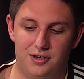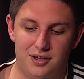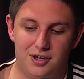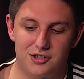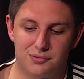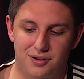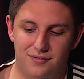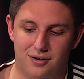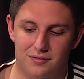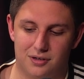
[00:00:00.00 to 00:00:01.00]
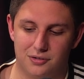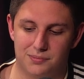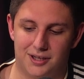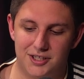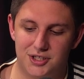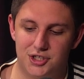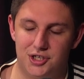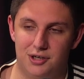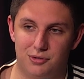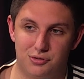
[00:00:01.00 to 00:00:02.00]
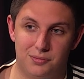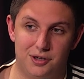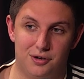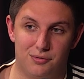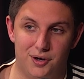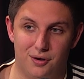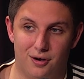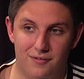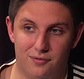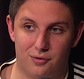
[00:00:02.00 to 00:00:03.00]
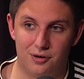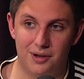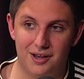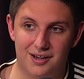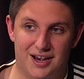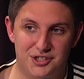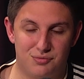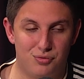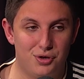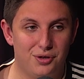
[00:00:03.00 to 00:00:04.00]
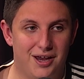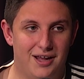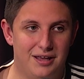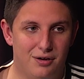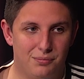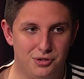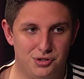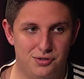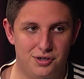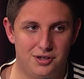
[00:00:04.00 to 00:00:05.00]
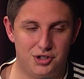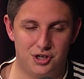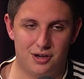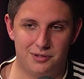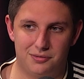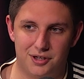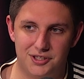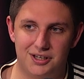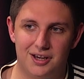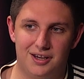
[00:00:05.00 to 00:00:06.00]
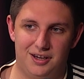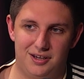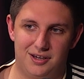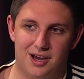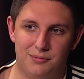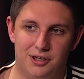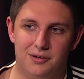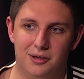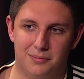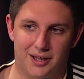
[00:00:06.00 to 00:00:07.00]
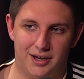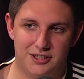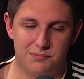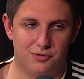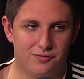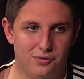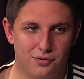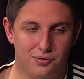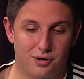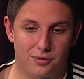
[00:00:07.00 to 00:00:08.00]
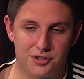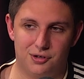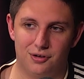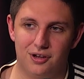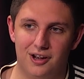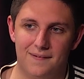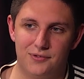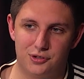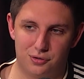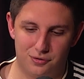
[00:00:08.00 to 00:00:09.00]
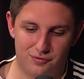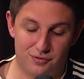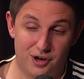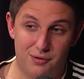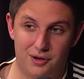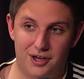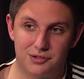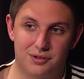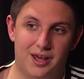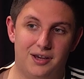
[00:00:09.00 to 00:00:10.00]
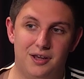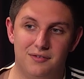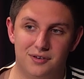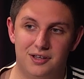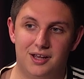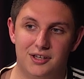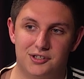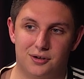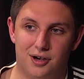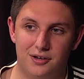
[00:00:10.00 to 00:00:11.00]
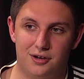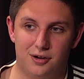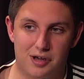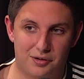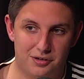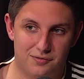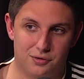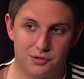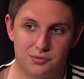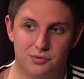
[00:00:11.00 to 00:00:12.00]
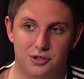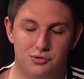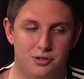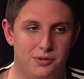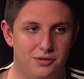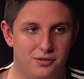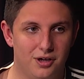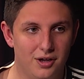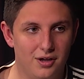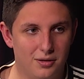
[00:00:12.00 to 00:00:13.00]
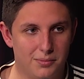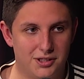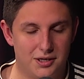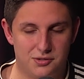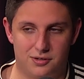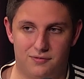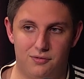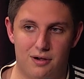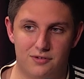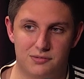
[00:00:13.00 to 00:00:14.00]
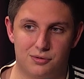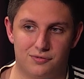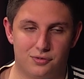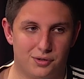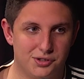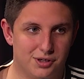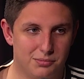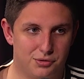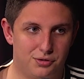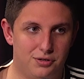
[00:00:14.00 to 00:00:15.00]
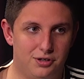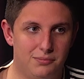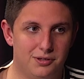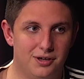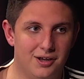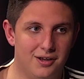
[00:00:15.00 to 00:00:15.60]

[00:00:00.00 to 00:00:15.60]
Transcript: he kicks 25 goals plus this year, which will be a career high for him. Hasn't really had that opportunity at GWS. He can come in, play that small forward role. He's got 2-3 weeks without Ginnivan in that side. Elliott, of course, will contribute and potentially a few other small forwards like McCreary, but